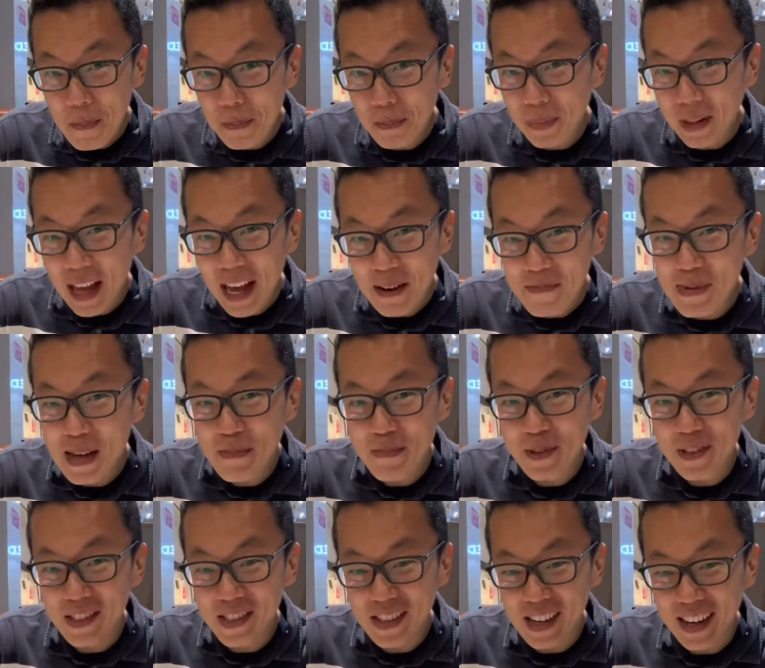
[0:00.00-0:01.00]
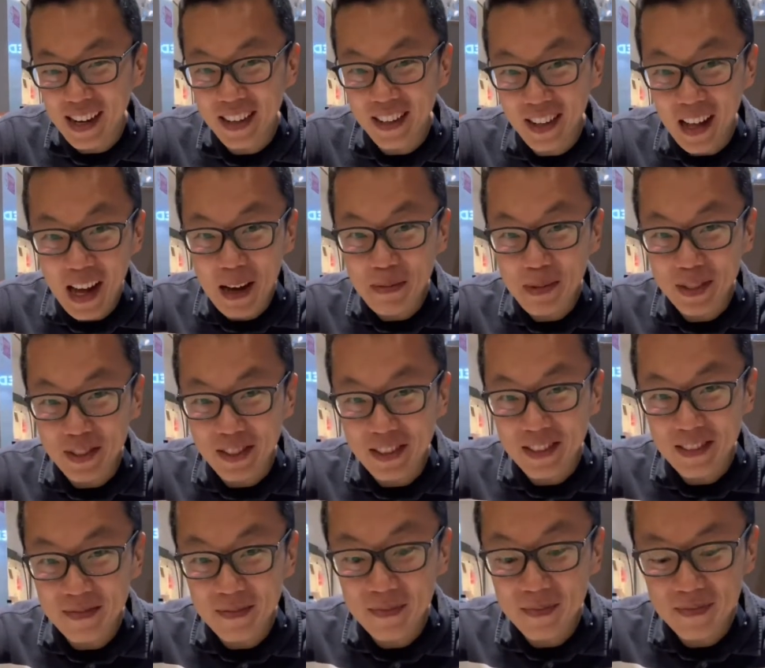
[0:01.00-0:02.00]
black pepper style lobster.
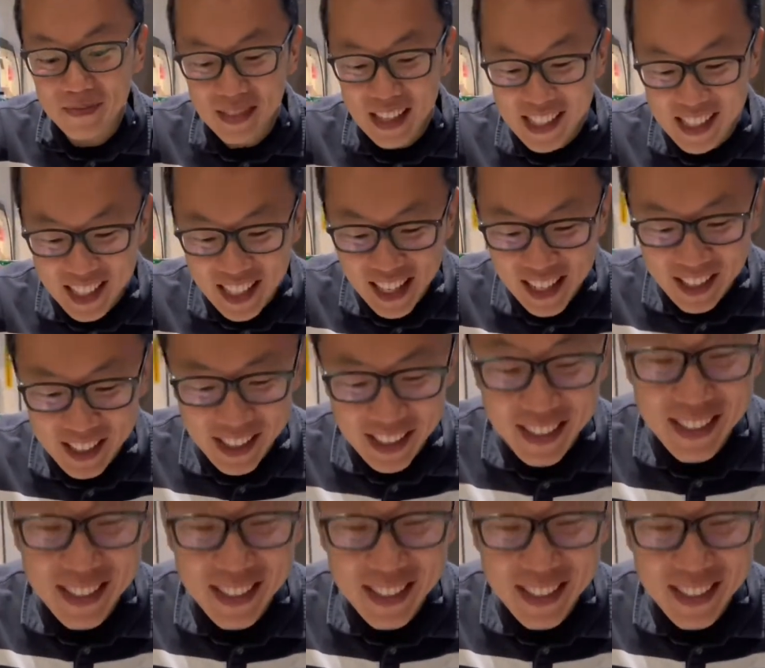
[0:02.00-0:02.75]
It's here.